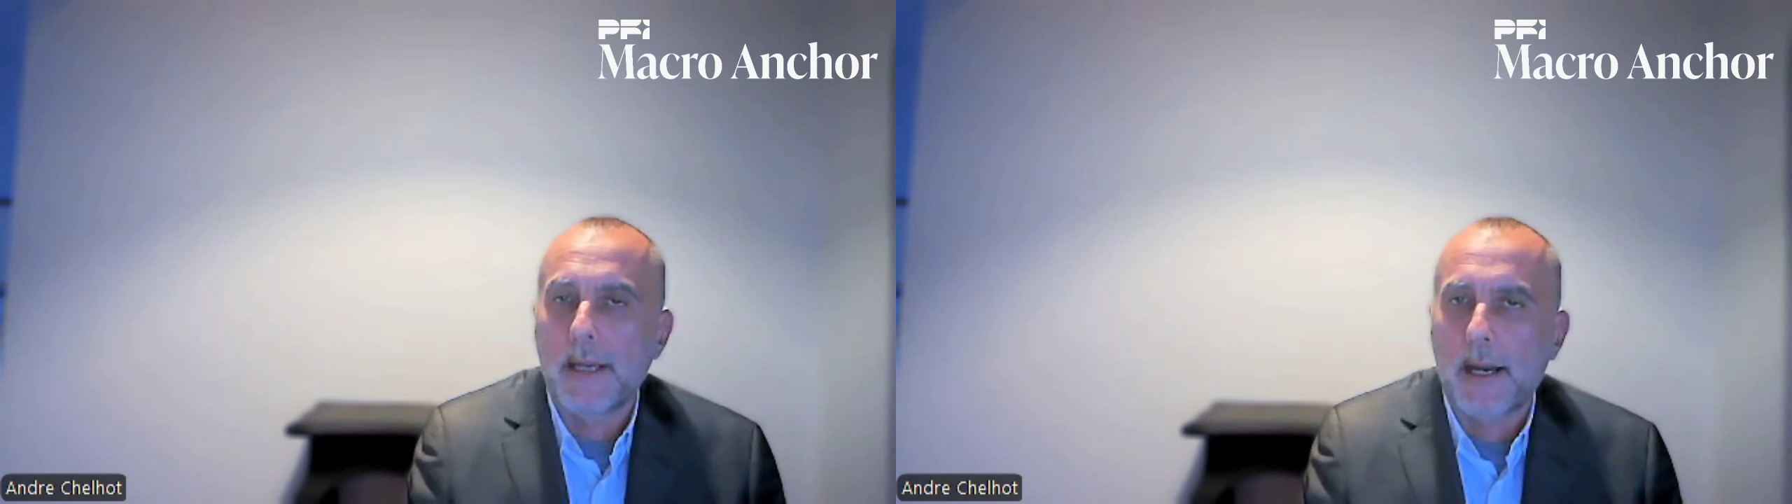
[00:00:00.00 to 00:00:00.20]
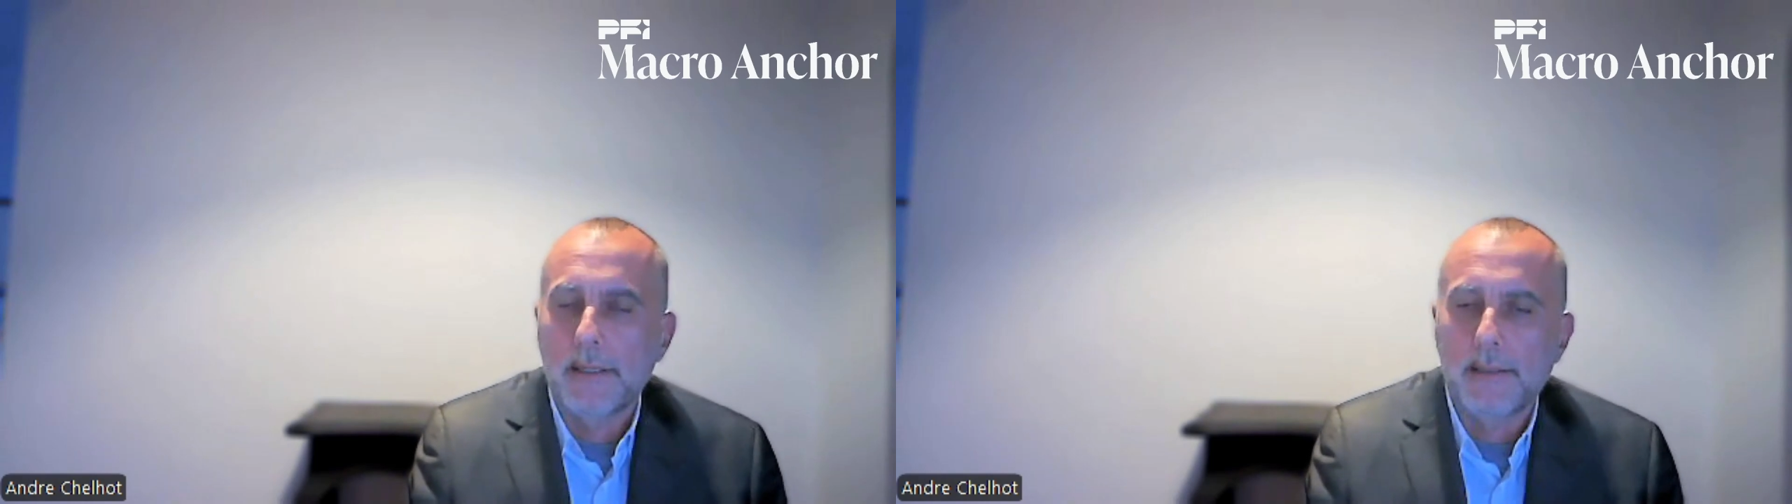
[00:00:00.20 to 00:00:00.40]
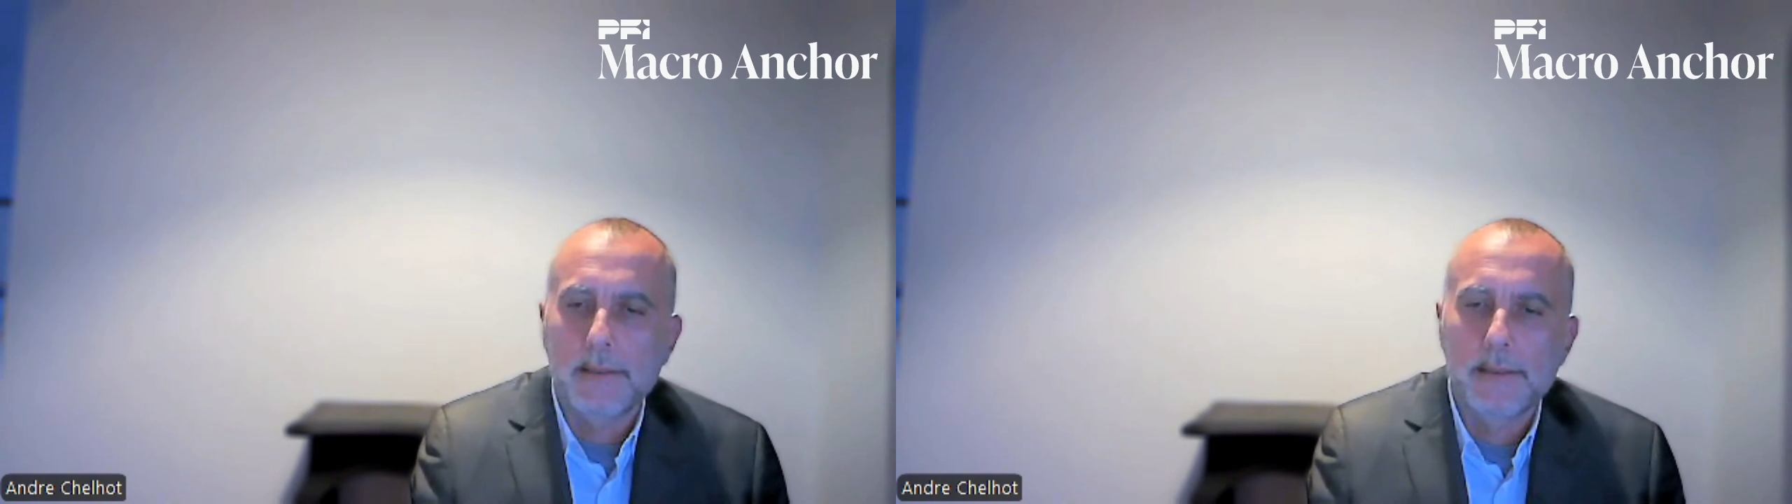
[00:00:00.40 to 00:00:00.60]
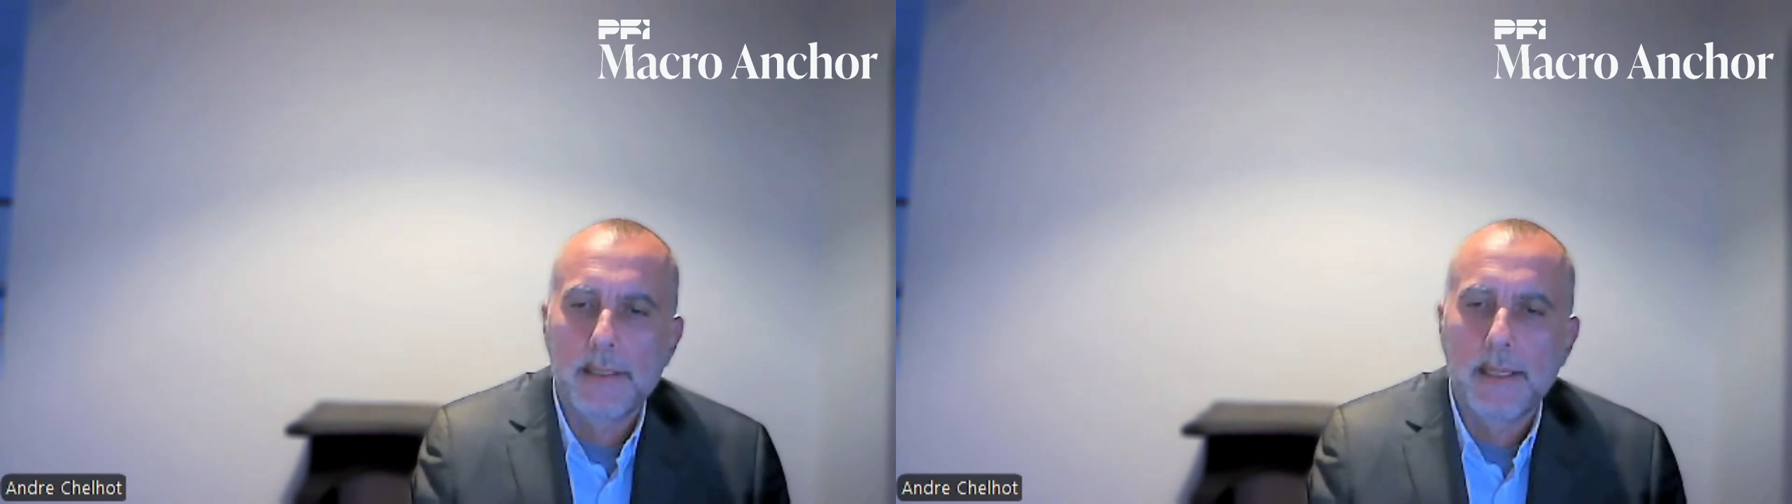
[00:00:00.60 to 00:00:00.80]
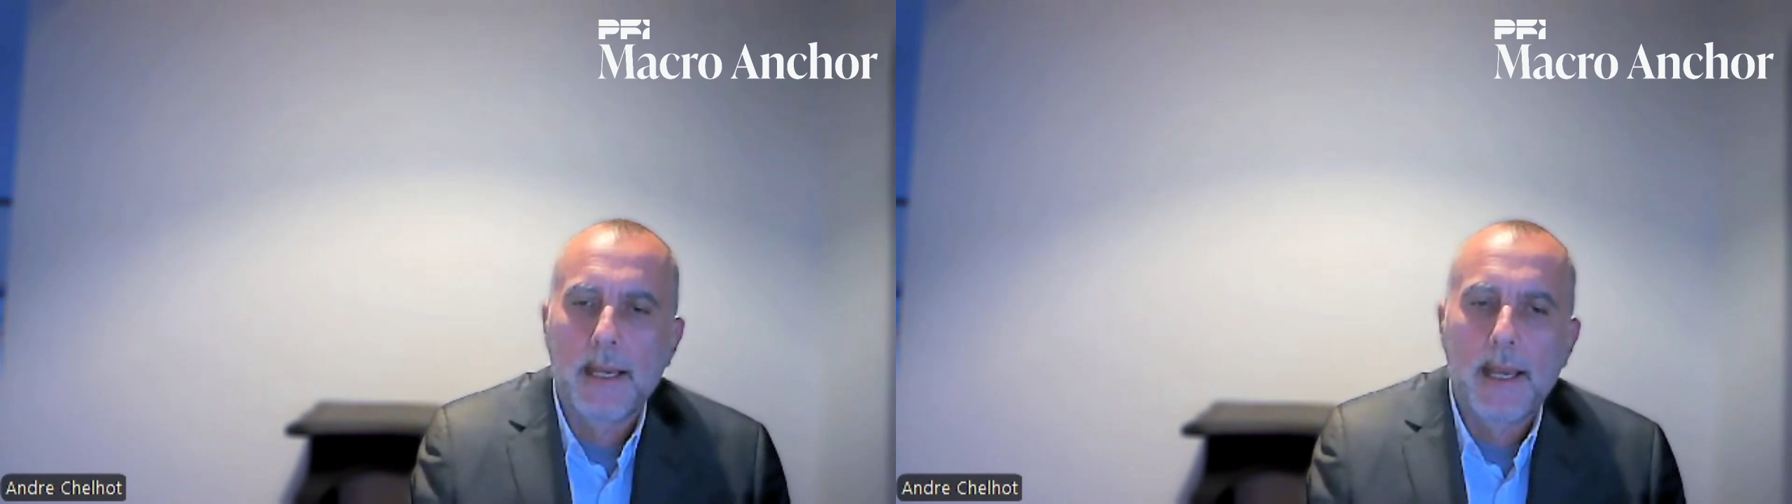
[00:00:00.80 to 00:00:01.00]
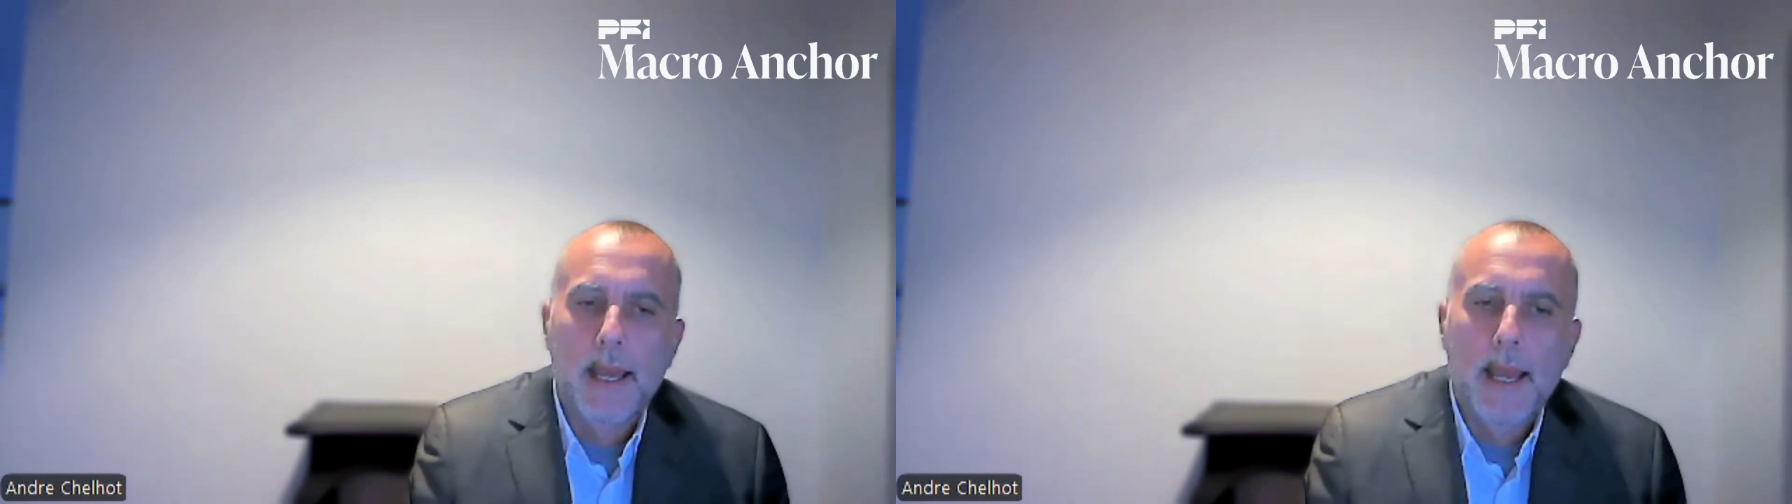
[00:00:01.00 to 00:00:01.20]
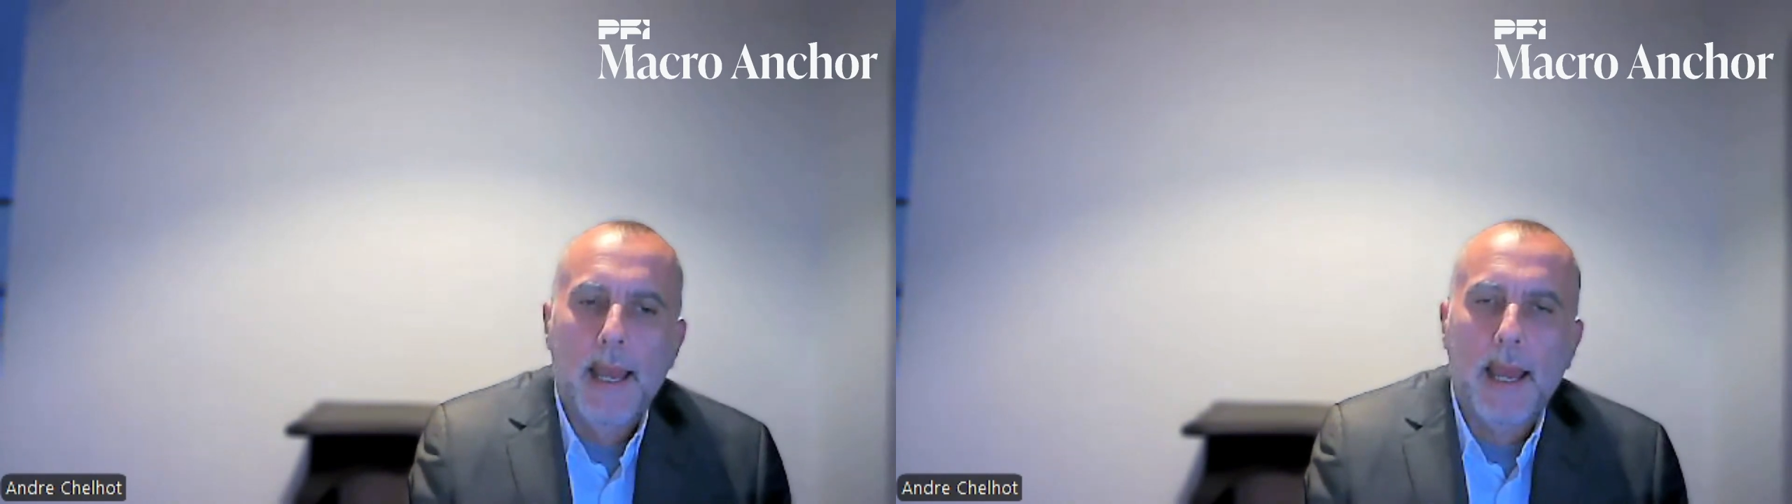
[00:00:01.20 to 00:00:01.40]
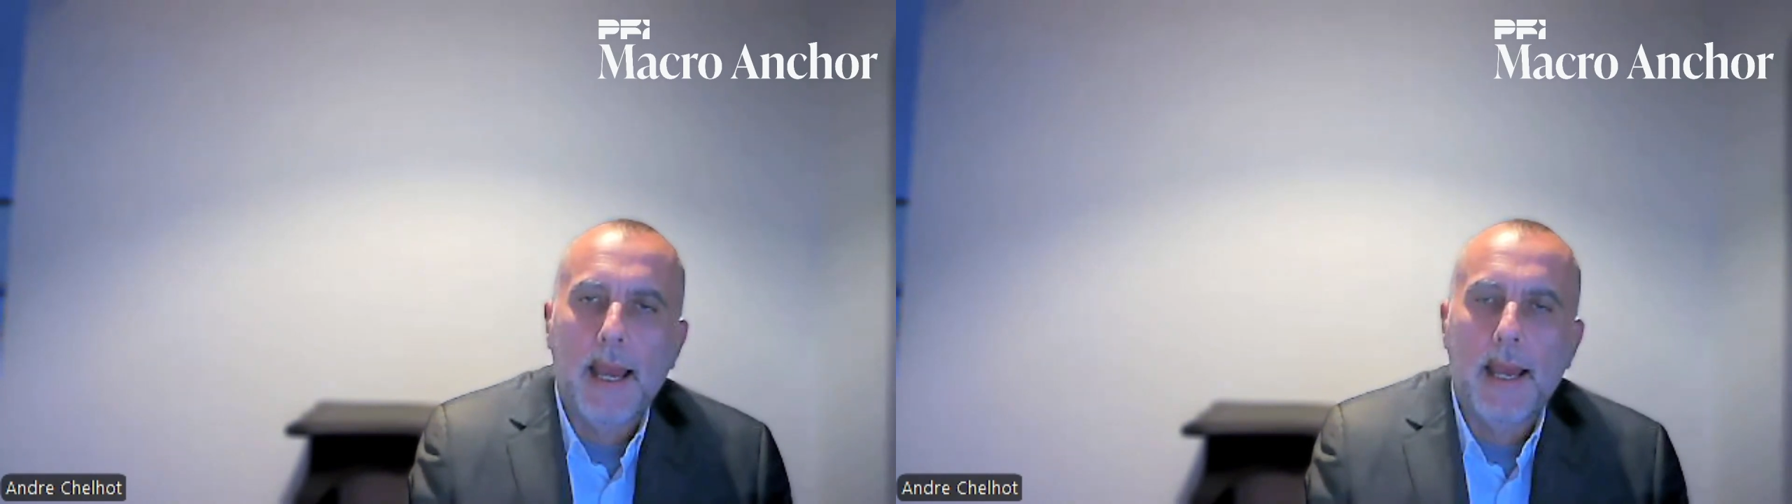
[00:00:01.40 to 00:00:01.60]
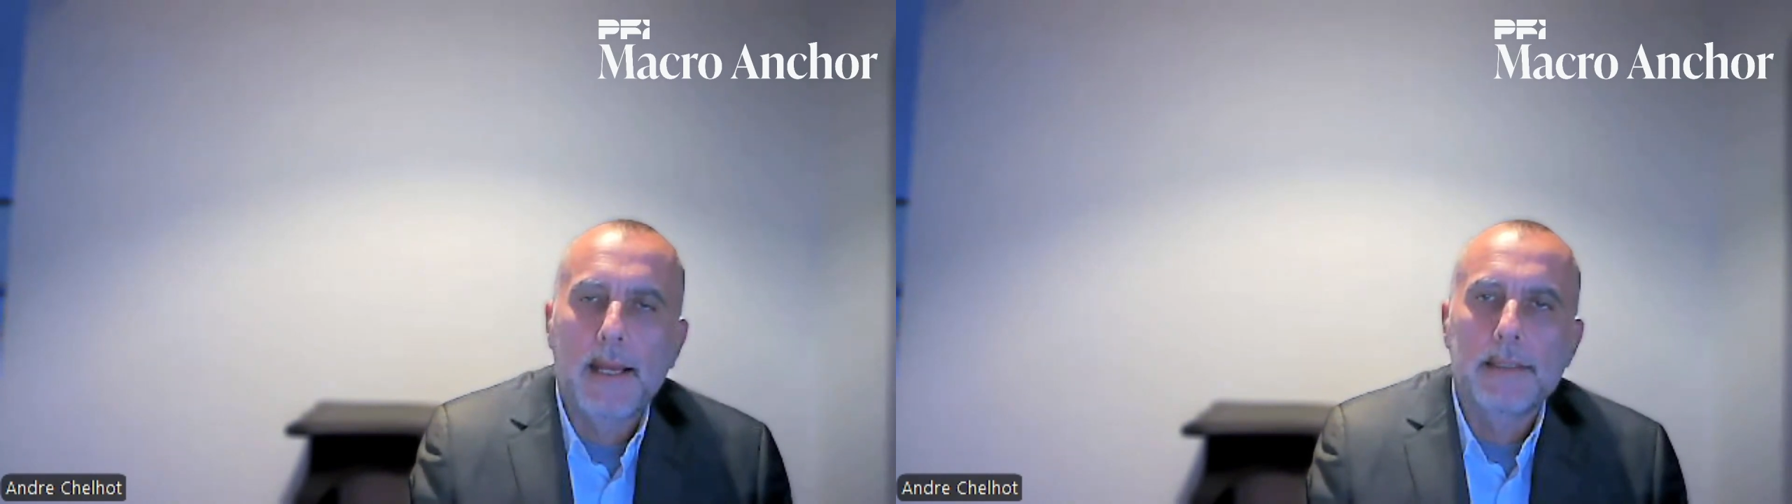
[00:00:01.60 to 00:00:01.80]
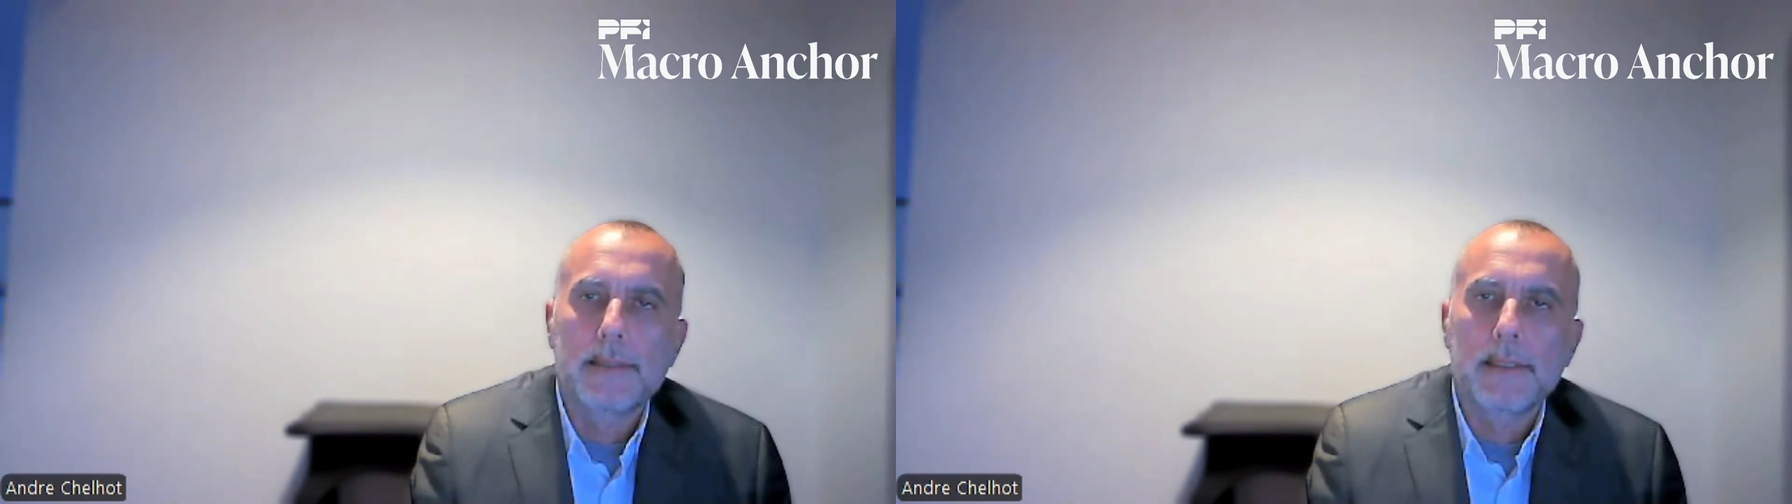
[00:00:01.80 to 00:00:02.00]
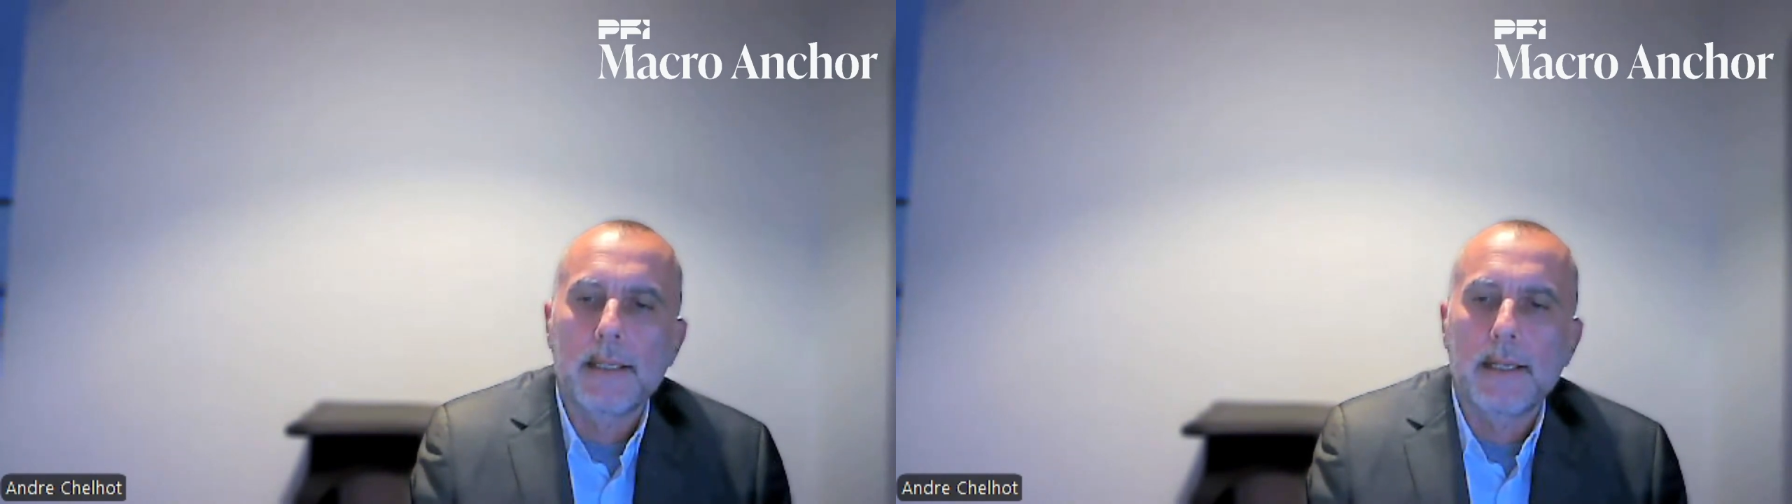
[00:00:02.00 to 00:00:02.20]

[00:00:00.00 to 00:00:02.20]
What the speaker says: hikes and